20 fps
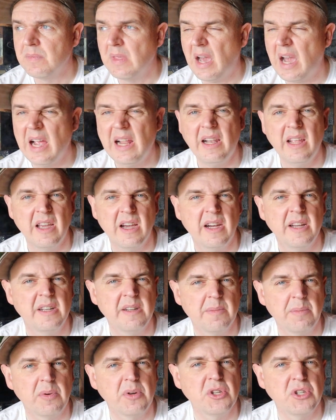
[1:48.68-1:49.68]
Highly
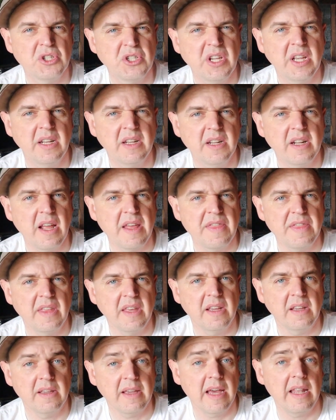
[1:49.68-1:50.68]
unappreciated, I
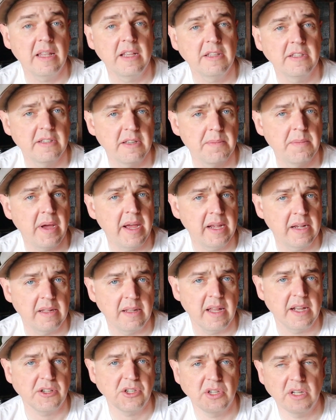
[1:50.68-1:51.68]
think. At least in my
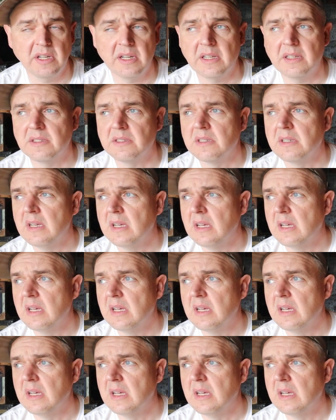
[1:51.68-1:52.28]
collection, it is.